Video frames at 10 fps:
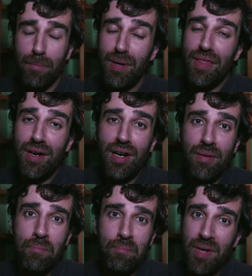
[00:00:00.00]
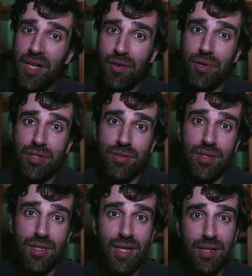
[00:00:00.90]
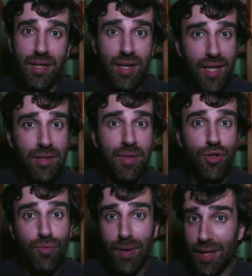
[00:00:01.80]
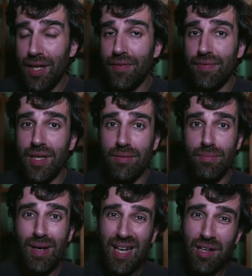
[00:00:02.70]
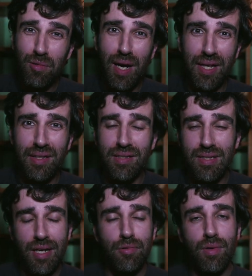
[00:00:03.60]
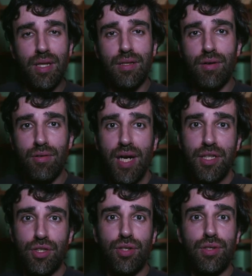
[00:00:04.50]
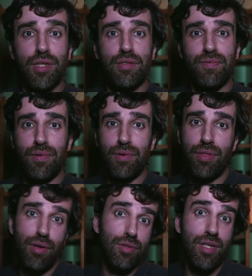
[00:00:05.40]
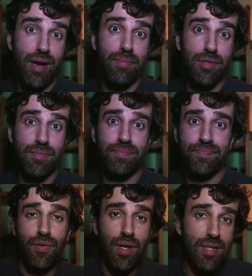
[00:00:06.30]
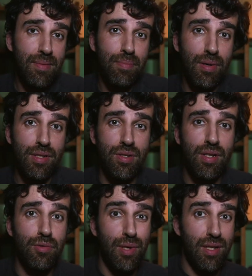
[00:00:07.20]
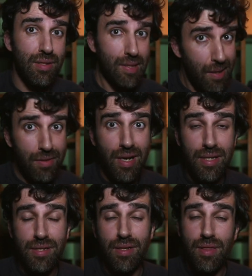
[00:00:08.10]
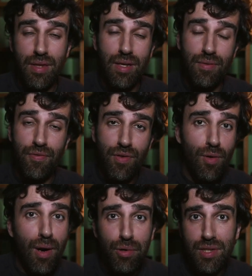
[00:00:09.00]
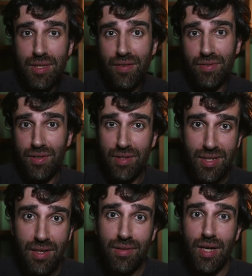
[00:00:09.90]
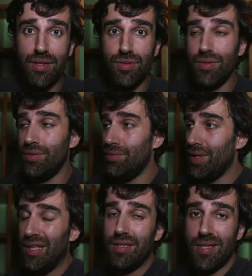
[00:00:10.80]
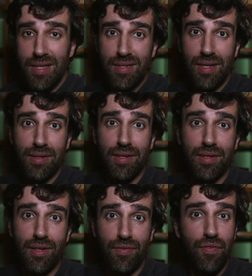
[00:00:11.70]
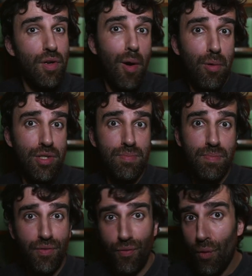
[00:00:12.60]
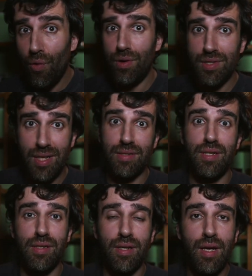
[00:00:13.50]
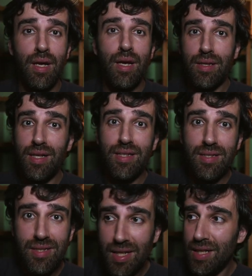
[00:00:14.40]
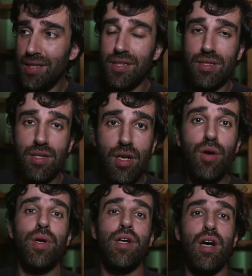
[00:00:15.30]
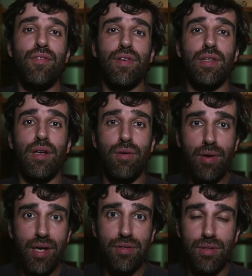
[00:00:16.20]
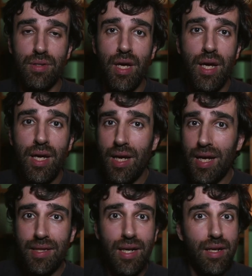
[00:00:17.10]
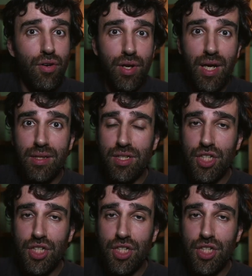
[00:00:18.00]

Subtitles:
But there are many reasons that lead me to believe that black and white is actually the right choice for those times. For example, it's only during sunrise and the few hours after sunrise, or during sunset and the few hours before sunset, that the sun is low enough in the horizon and that creates